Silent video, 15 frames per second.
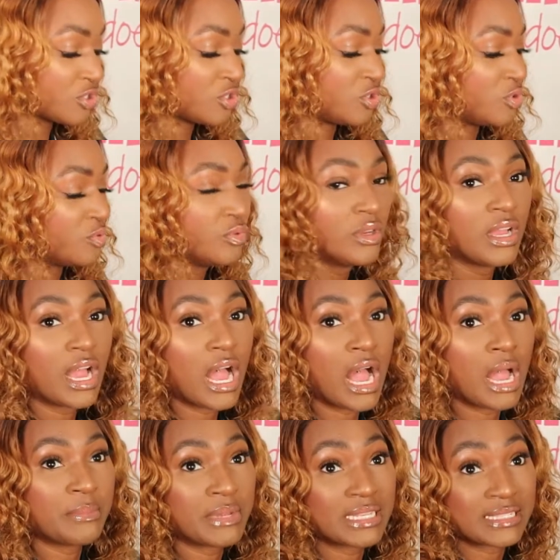2.
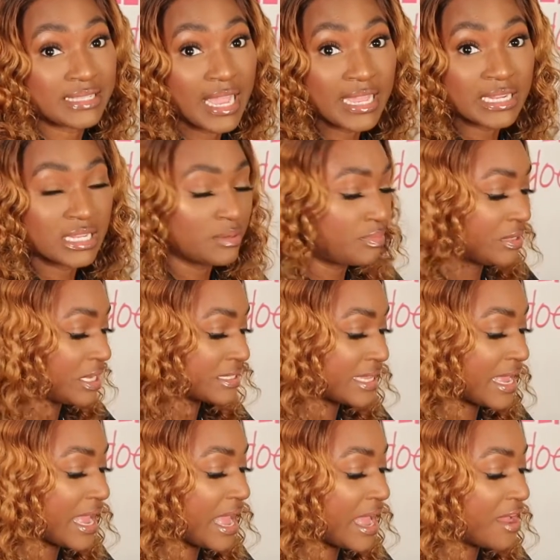I'm excited because
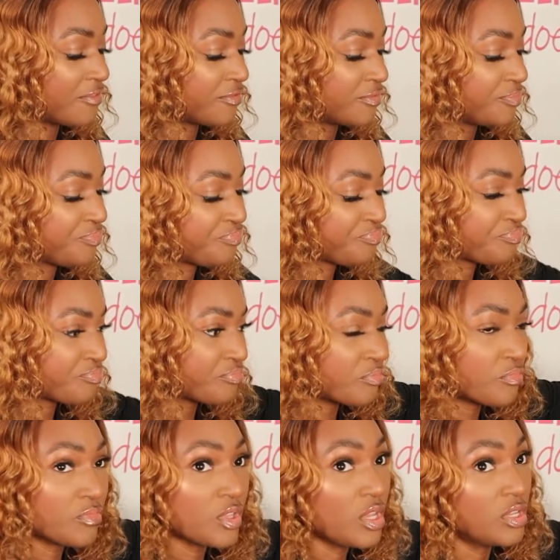I have
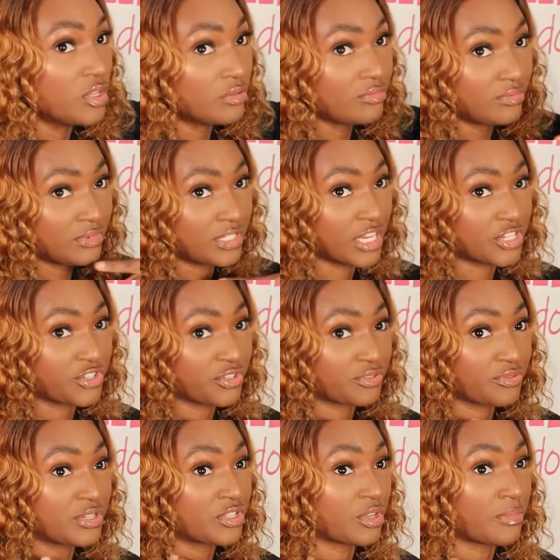texture
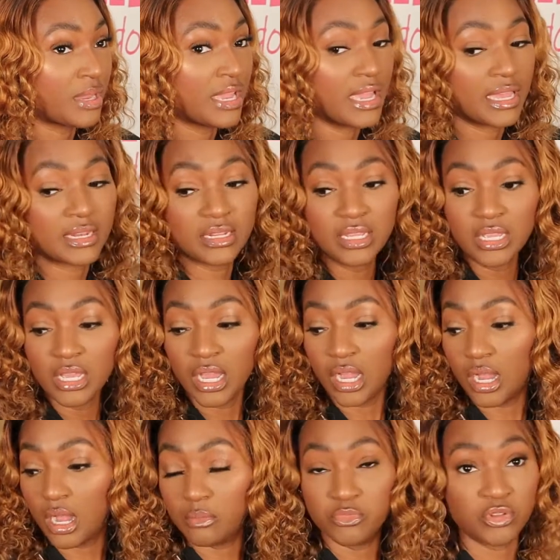3s on my head.
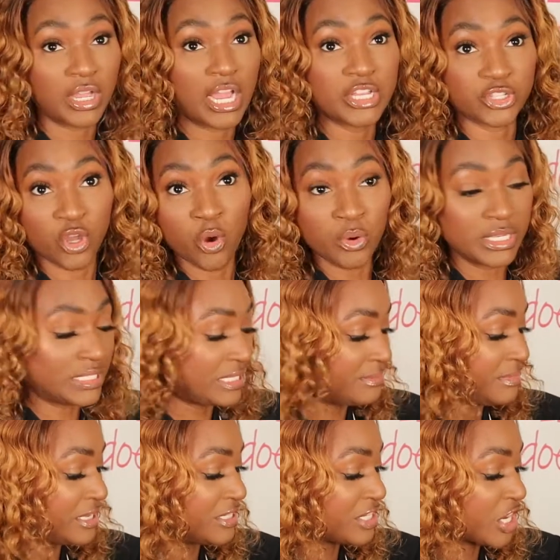You guys always see
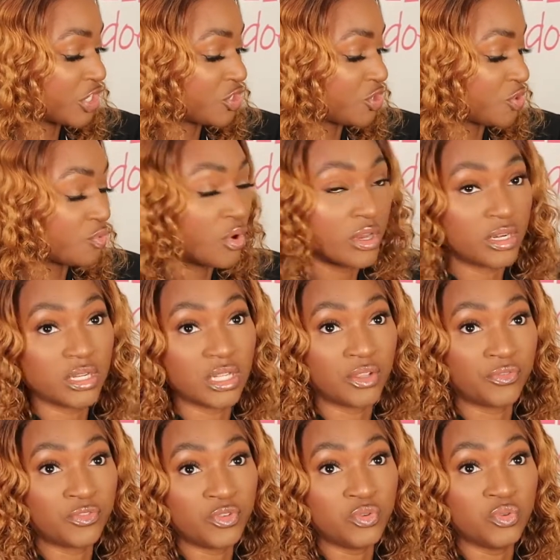me in texture 1
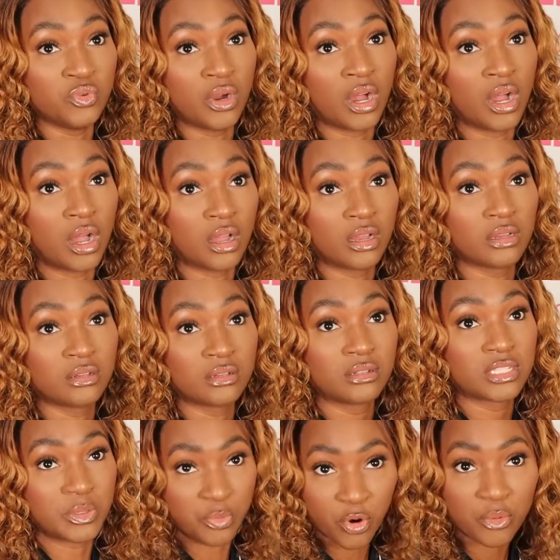if you
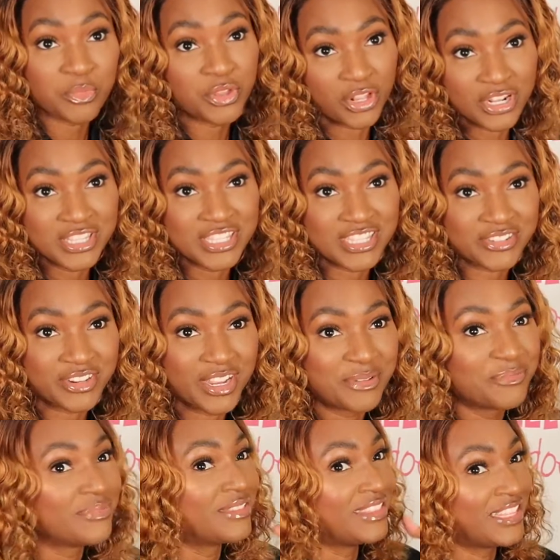support me on
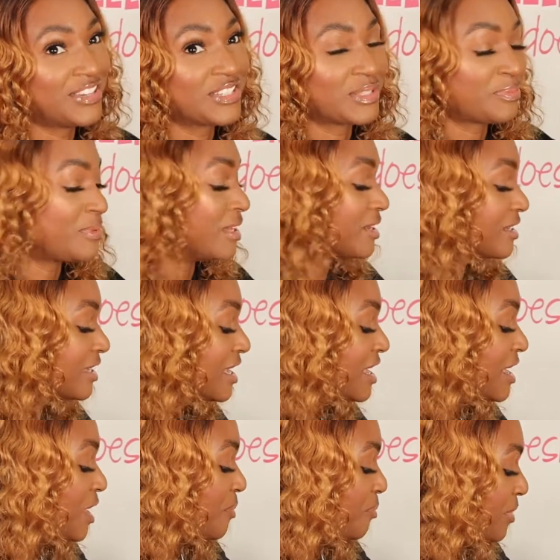Instagram. There's a plug.
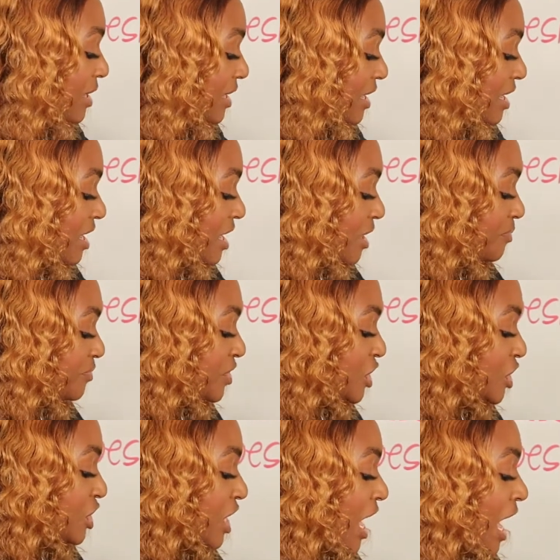But
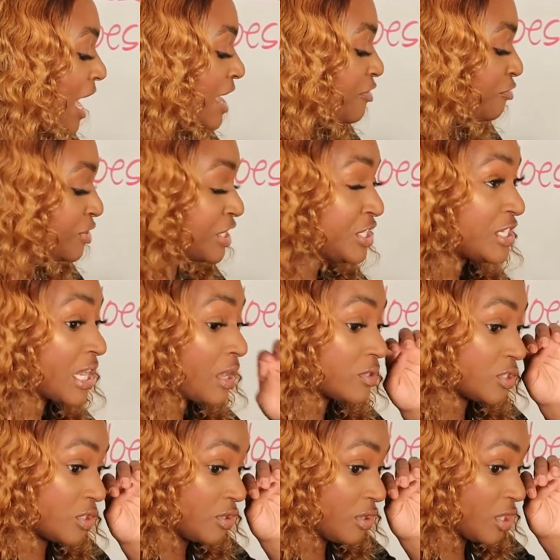I reached out
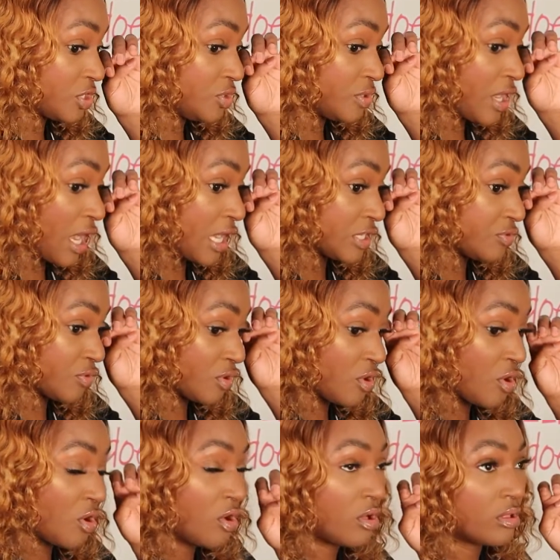to her because you guys
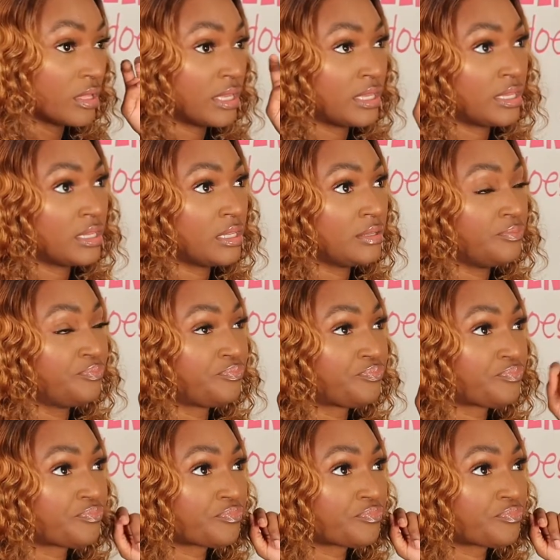recall in